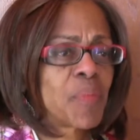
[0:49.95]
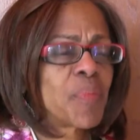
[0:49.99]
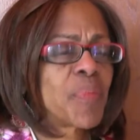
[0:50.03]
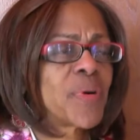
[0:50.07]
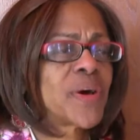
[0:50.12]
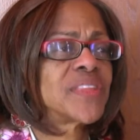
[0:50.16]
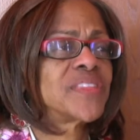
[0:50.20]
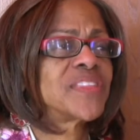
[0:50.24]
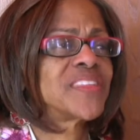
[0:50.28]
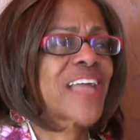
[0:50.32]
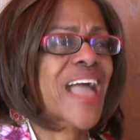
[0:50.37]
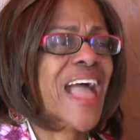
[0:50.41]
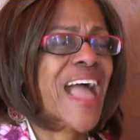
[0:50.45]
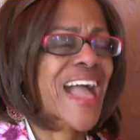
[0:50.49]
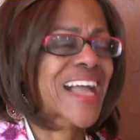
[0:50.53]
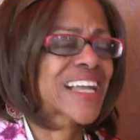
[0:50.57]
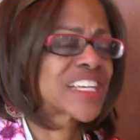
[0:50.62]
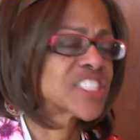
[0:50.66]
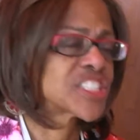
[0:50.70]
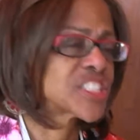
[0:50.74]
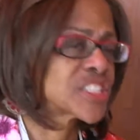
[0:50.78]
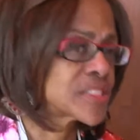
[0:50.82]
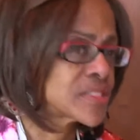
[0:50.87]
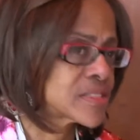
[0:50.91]
but the
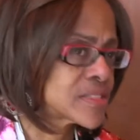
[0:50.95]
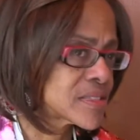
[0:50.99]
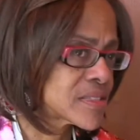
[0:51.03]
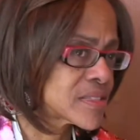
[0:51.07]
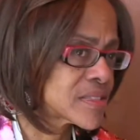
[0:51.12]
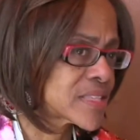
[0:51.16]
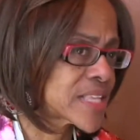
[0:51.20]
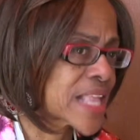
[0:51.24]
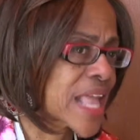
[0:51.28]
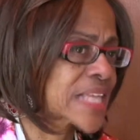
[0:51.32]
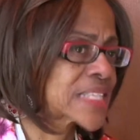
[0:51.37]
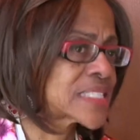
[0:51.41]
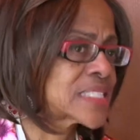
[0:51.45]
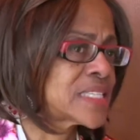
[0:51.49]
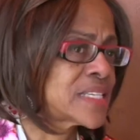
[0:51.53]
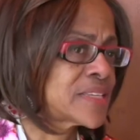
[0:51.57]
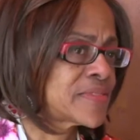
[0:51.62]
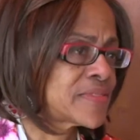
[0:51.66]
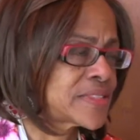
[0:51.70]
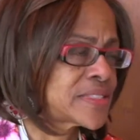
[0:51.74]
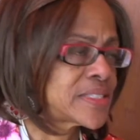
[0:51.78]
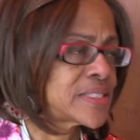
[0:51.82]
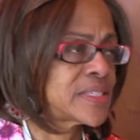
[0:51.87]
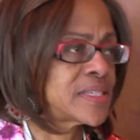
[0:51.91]
actions and
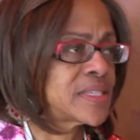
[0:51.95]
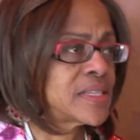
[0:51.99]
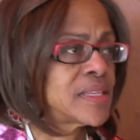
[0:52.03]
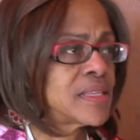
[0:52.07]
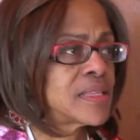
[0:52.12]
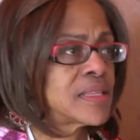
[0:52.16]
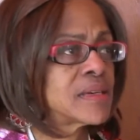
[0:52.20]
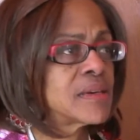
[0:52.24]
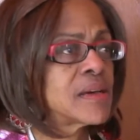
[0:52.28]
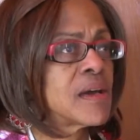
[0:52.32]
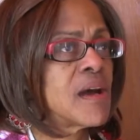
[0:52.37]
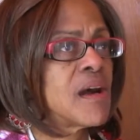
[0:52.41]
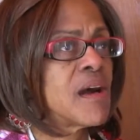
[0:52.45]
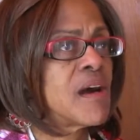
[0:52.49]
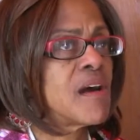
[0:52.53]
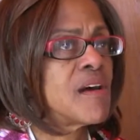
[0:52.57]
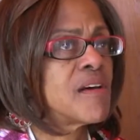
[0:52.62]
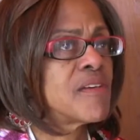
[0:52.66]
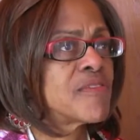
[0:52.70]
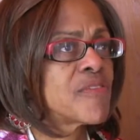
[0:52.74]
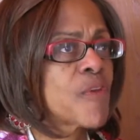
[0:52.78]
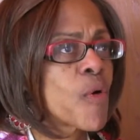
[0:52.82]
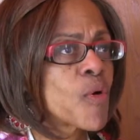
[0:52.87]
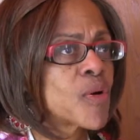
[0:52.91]
activity, the
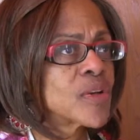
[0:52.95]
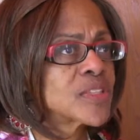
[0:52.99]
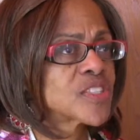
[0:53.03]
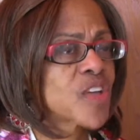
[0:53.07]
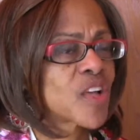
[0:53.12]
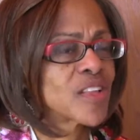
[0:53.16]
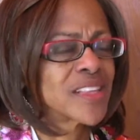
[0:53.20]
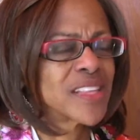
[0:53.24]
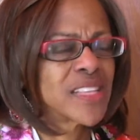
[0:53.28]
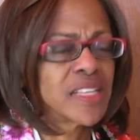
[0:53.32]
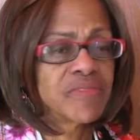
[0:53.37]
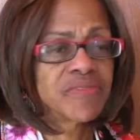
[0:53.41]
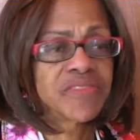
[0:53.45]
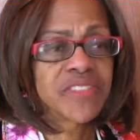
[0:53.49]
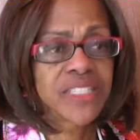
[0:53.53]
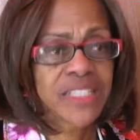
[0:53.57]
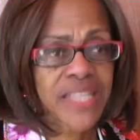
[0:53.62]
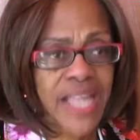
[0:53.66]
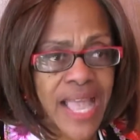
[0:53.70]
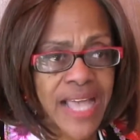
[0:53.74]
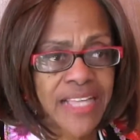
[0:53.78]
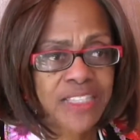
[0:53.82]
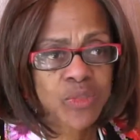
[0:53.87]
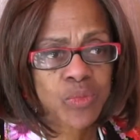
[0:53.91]
focus on
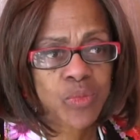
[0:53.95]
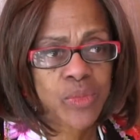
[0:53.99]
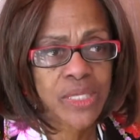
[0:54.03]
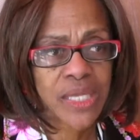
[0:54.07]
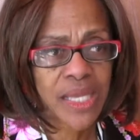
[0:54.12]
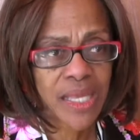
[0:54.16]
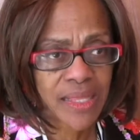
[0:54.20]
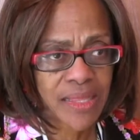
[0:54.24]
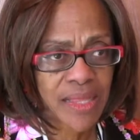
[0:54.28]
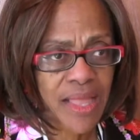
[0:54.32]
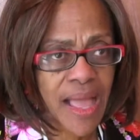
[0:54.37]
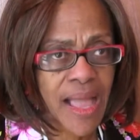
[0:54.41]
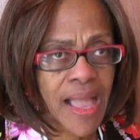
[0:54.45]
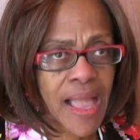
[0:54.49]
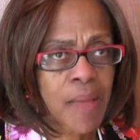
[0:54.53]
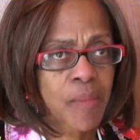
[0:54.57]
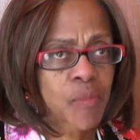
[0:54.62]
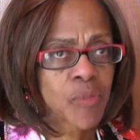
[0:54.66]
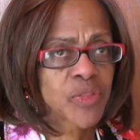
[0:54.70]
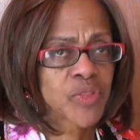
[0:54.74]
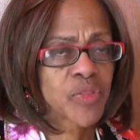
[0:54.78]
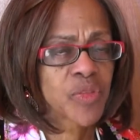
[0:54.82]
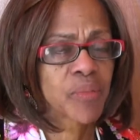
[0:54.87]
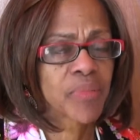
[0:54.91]
lifting as we
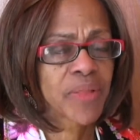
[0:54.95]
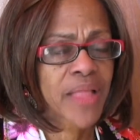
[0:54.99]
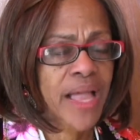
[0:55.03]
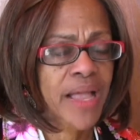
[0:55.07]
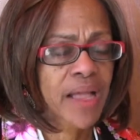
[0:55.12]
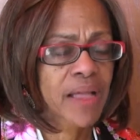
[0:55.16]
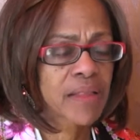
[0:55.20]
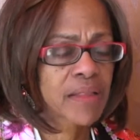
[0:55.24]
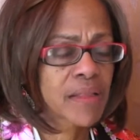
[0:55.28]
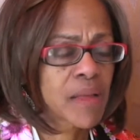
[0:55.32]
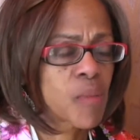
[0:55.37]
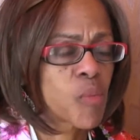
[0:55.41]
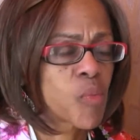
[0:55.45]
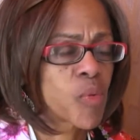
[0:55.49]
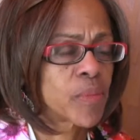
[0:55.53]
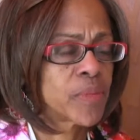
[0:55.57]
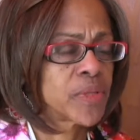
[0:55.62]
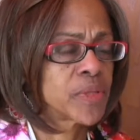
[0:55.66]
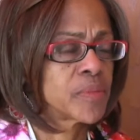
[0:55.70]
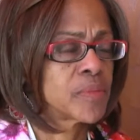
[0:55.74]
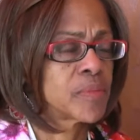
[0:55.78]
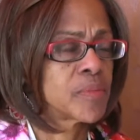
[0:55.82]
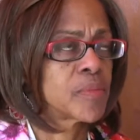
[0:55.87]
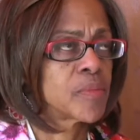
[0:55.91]
climb with the Black Club
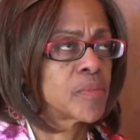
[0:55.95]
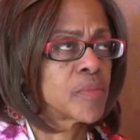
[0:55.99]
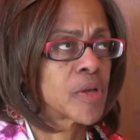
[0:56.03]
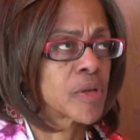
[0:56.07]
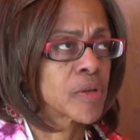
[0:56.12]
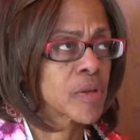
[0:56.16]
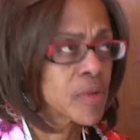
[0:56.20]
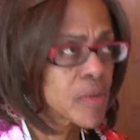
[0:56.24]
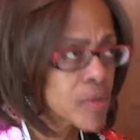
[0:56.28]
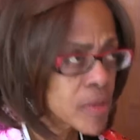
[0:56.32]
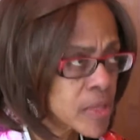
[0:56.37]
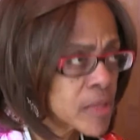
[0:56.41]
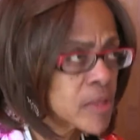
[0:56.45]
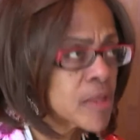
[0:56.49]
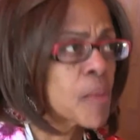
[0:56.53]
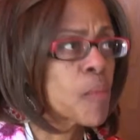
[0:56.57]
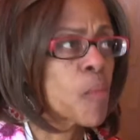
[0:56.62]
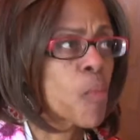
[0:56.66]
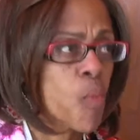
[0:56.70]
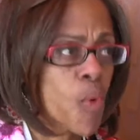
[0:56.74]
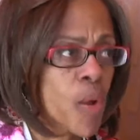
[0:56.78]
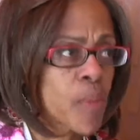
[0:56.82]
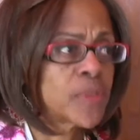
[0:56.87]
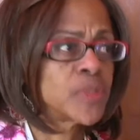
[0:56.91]

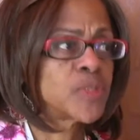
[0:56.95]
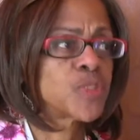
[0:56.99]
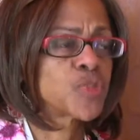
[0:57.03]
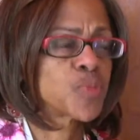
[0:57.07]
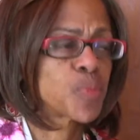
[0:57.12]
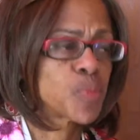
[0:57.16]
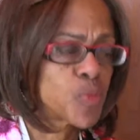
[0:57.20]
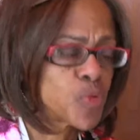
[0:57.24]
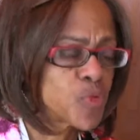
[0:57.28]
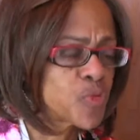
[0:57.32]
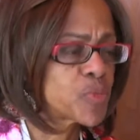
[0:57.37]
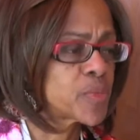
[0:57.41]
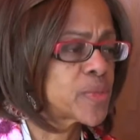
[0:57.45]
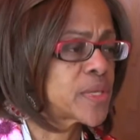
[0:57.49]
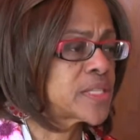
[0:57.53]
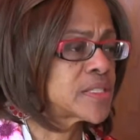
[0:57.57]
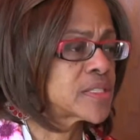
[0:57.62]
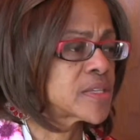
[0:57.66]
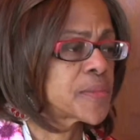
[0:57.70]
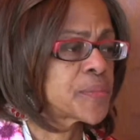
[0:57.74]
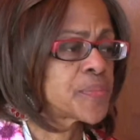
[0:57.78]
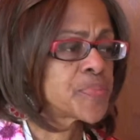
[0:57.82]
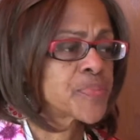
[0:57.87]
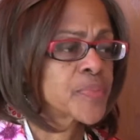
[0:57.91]
Women's
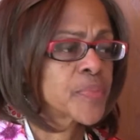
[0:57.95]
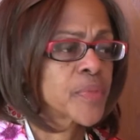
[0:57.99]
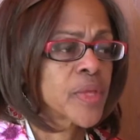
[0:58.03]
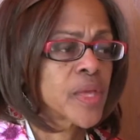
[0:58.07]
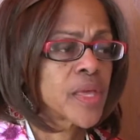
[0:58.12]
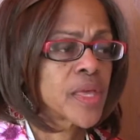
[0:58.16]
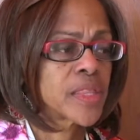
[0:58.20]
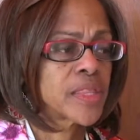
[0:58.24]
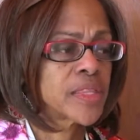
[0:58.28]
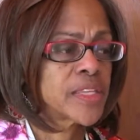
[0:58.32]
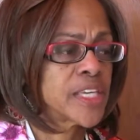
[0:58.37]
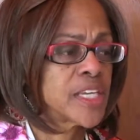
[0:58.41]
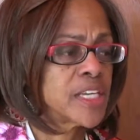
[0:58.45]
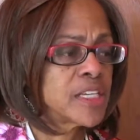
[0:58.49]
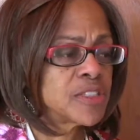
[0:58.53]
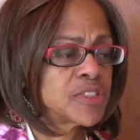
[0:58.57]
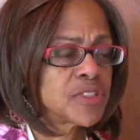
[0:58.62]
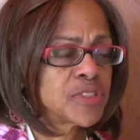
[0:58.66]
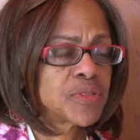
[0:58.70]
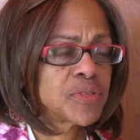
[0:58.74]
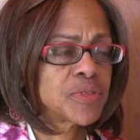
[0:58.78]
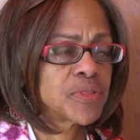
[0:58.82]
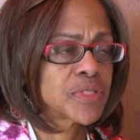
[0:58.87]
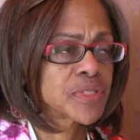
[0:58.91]
Movement,
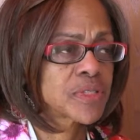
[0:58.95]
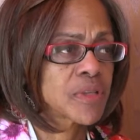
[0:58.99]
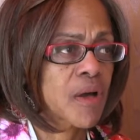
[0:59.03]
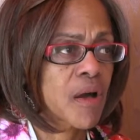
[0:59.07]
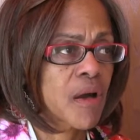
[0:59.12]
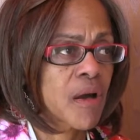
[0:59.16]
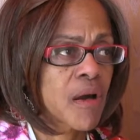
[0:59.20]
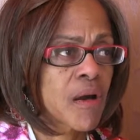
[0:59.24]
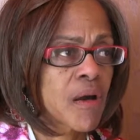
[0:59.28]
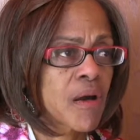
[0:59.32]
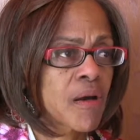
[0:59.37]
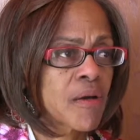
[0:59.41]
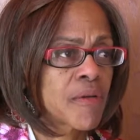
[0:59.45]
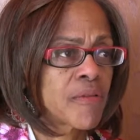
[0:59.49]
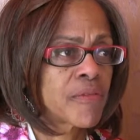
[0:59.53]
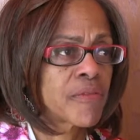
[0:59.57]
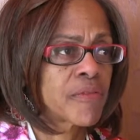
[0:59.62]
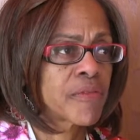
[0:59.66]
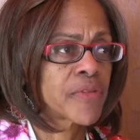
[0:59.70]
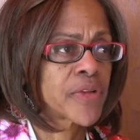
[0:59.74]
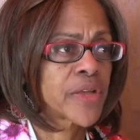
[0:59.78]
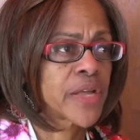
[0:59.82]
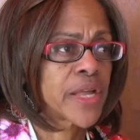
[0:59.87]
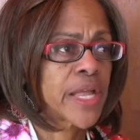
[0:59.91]
issues
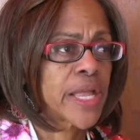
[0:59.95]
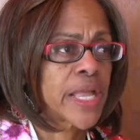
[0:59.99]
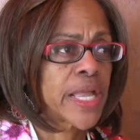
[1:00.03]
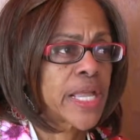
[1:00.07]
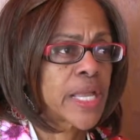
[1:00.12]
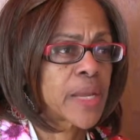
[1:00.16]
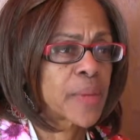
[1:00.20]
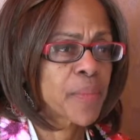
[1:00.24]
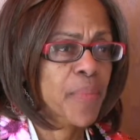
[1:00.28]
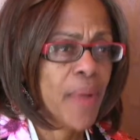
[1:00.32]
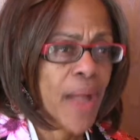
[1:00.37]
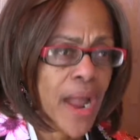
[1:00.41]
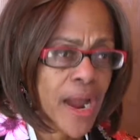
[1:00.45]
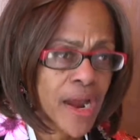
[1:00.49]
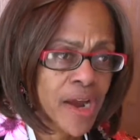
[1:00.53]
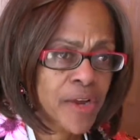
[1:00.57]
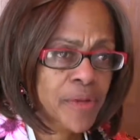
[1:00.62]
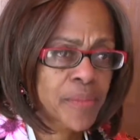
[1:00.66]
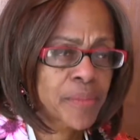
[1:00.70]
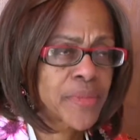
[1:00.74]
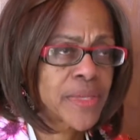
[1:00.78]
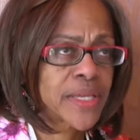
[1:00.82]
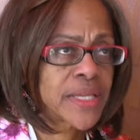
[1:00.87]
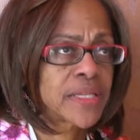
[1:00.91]
of
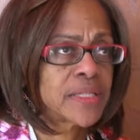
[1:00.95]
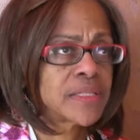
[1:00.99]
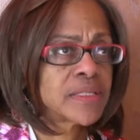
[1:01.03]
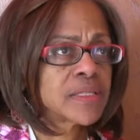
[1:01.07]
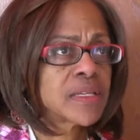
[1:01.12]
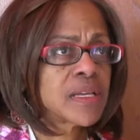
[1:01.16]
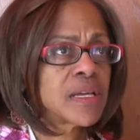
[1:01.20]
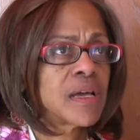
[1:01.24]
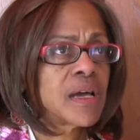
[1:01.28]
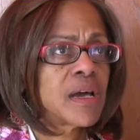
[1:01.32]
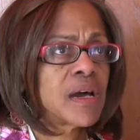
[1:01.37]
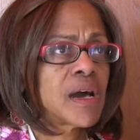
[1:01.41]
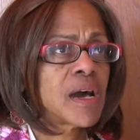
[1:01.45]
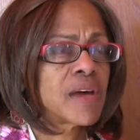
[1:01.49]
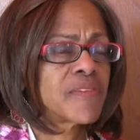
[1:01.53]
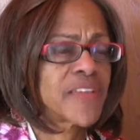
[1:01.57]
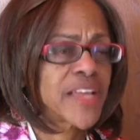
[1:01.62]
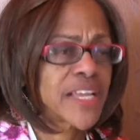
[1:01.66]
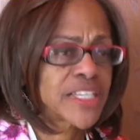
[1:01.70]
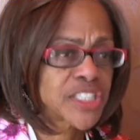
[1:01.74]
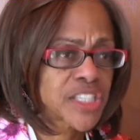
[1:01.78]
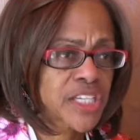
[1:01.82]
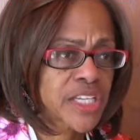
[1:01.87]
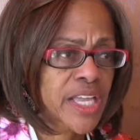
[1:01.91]
empowerment,
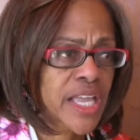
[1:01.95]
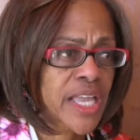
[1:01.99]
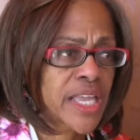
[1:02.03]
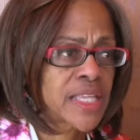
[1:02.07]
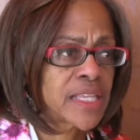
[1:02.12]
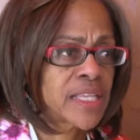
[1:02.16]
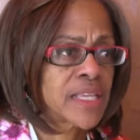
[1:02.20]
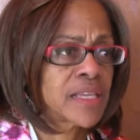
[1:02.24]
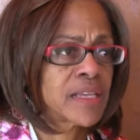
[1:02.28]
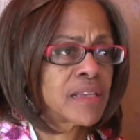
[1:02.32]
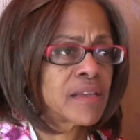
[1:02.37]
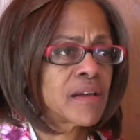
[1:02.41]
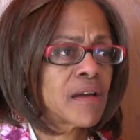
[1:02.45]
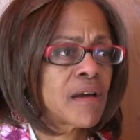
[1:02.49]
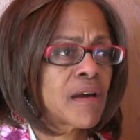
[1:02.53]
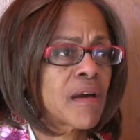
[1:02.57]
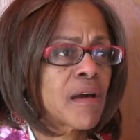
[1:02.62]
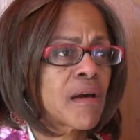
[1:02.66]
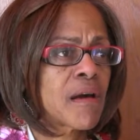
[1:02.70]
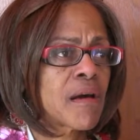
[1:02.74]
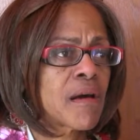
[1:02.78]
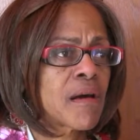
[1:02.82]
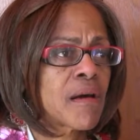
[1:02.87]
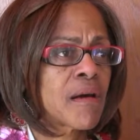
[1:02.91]
of educating,
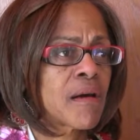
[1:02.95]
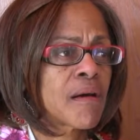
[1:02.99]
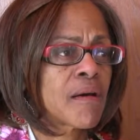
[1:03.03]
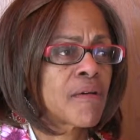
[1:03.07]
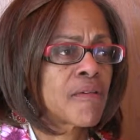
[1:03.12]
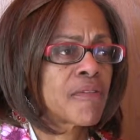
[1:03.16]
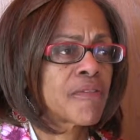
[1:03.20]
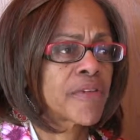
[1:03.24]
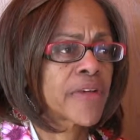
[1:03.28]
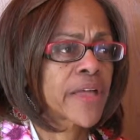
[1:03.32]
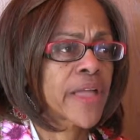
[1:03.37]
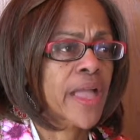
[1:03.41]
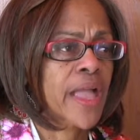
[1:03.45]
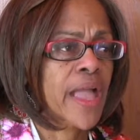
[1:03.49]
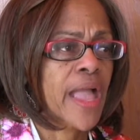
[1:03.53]
of